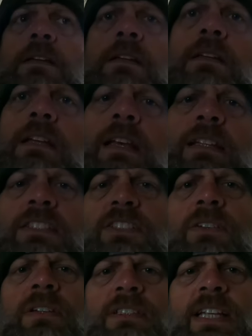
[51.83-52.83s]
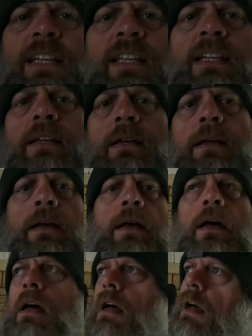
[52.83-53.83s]
kind of started taking a
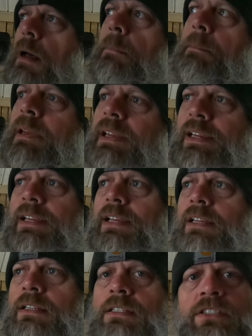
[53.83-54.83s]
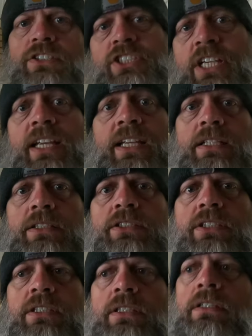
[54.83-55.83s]
big
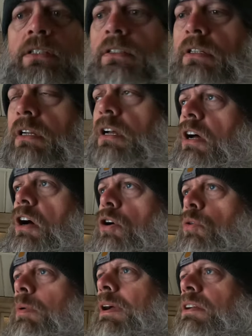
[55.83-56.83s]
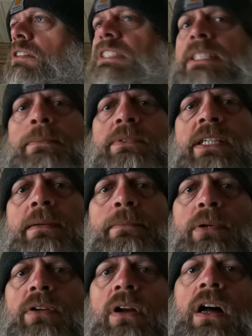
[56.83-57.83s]
change around
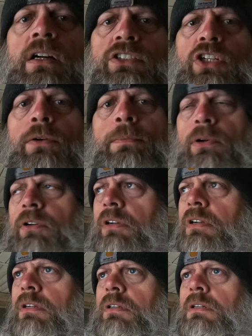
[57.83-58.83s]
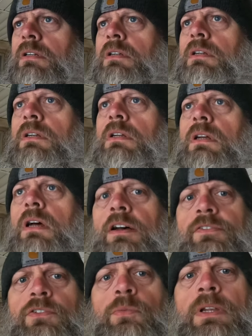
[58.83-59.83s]
September, October
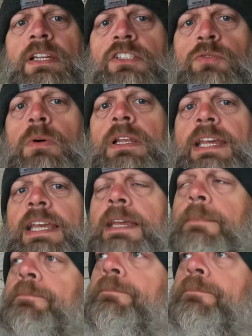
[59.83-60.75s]
of 2020.